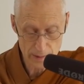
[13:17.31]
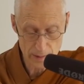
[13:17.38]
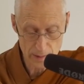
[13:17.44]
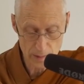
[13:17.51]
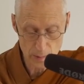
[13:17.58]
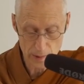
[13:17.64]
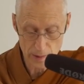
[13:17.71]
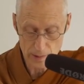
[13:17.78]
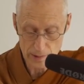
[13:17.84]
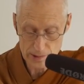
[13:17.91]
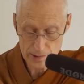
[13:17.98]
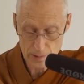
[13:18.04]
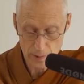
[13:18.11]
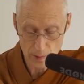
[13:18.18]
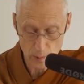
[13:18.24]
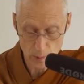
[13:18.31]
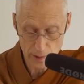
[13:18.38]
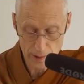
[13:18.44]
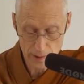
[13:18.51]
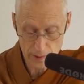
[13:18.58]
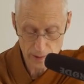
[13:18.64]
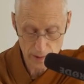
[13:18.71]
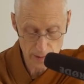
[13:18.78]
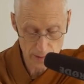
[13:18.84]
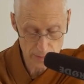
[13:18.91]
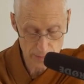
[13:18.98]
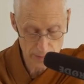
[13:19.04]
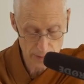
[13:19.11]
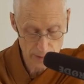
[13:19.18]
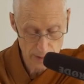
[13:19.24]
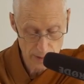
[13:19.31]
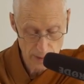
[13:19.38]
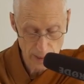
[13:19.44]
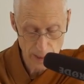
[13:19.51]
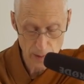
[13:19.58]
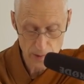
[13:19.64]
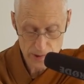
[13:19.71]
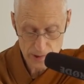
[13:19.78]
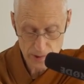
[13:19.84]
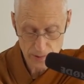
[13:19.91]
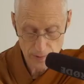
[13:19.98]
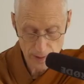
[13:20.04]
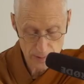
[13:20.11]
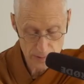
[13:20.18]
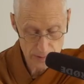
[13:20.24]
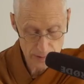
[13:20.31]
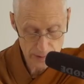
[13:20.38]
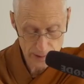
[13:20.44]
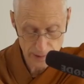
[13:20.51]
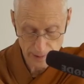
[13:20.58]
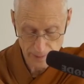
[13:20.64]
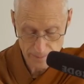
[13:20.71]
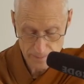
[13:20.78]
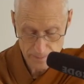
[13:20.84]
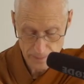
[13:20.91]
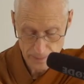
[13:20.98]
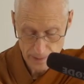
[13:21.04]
are we also aware of our surrounding?